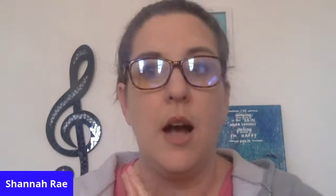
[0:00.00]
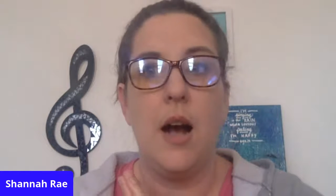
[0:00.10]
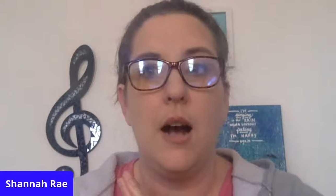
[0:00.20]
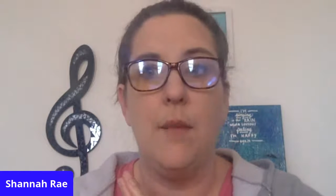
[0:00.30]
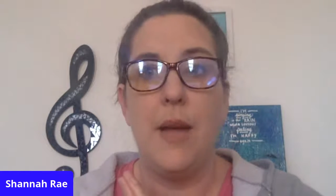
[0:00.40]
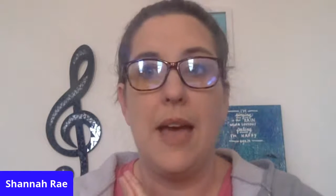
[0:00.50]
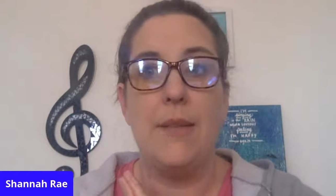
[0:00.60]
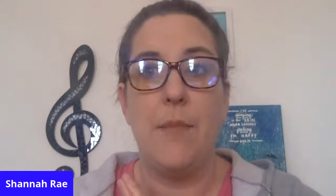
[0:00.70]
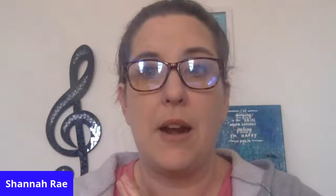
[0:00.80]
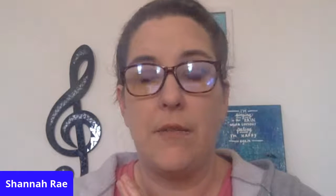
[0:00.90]

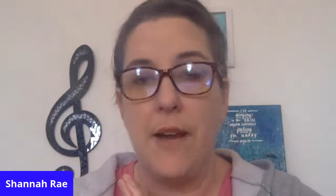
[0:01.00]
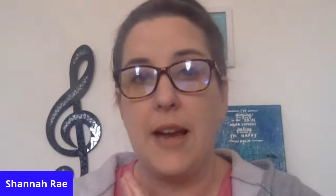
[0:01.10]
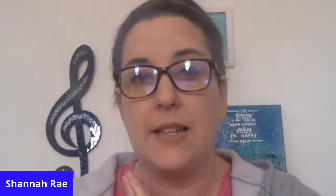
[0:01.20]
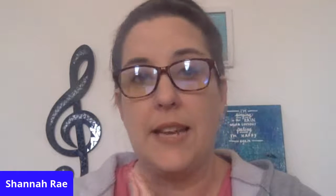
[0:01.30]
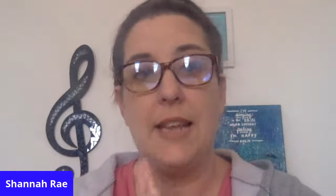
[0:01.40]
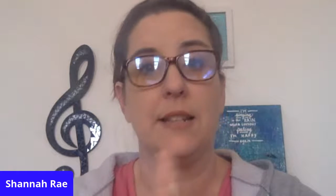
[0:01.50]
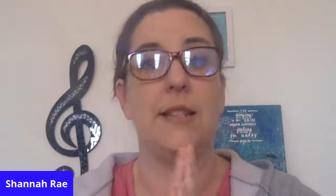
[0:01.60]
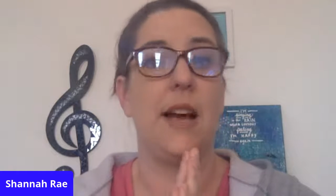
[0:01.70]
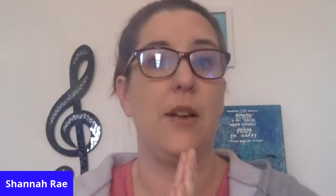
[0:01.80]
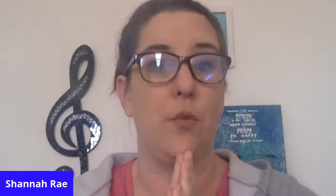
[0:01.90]
And matter of fact,
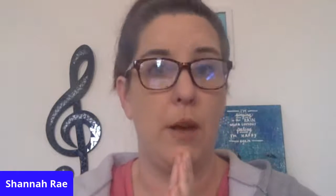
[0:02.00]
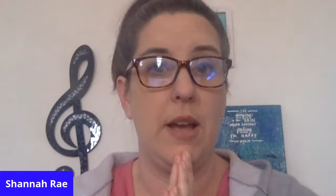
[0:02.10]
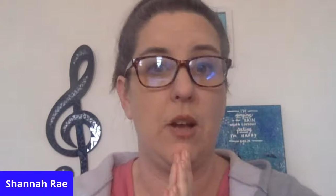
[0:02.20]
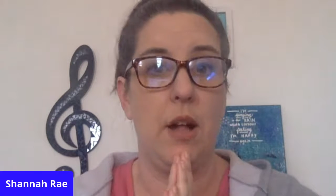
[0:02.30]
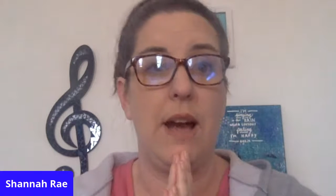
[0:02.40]
inside whale,